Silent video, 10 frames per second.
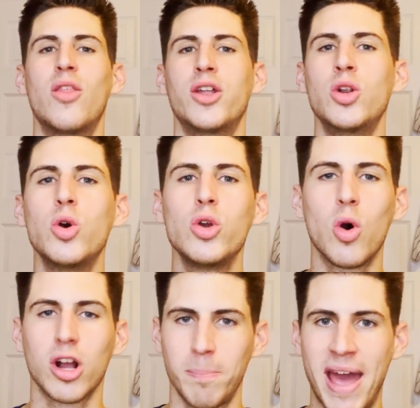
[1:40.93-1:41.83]
the New
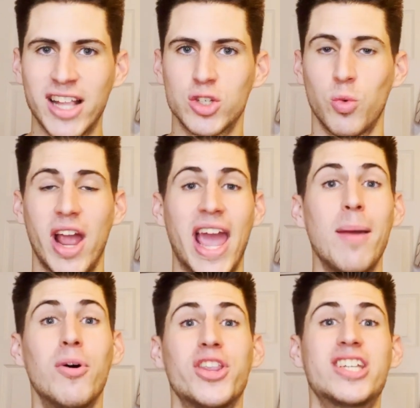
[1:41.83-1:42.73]
York Mets were
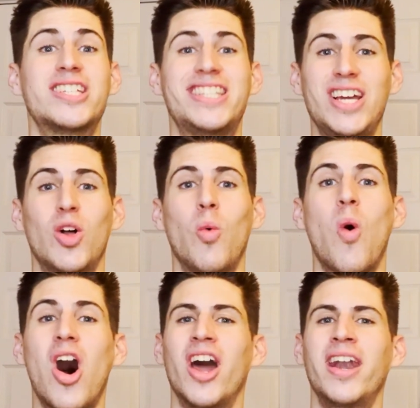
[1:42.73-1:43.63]
able to steal
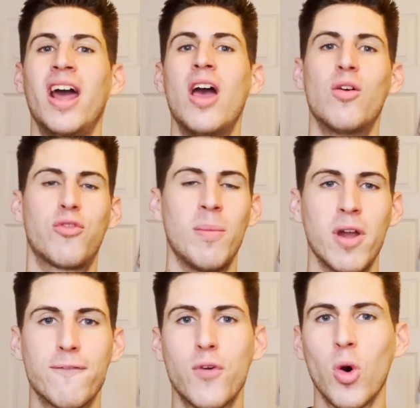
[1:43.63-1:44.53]
one from
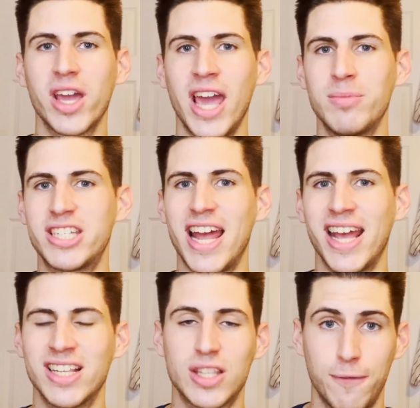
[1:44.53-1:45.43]
their 4-game set
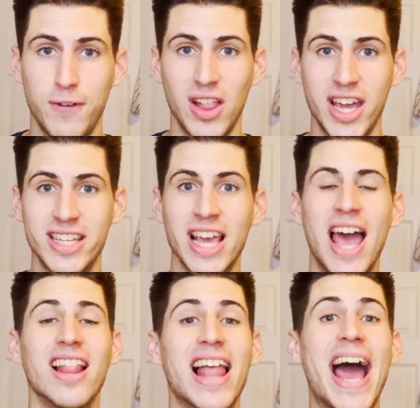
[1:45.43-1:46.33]
against the Phillies
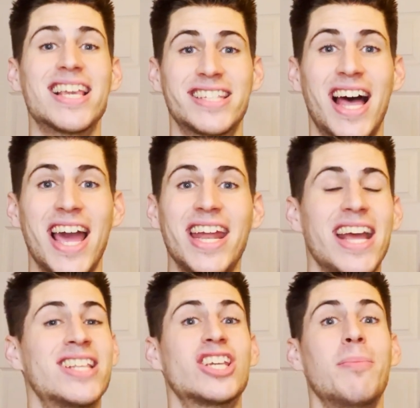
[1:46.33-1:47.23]
last night
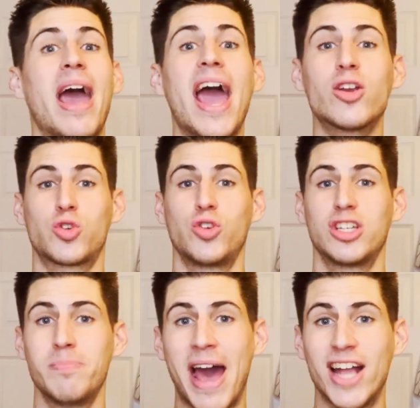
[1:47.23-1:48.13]
in some
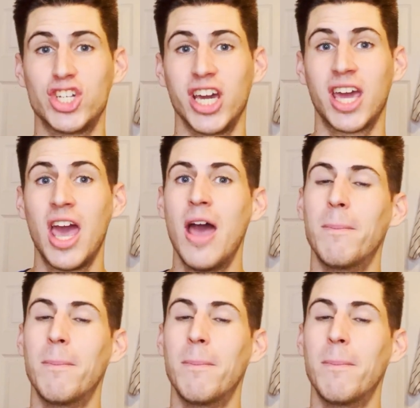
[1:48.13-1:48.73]
extras magic.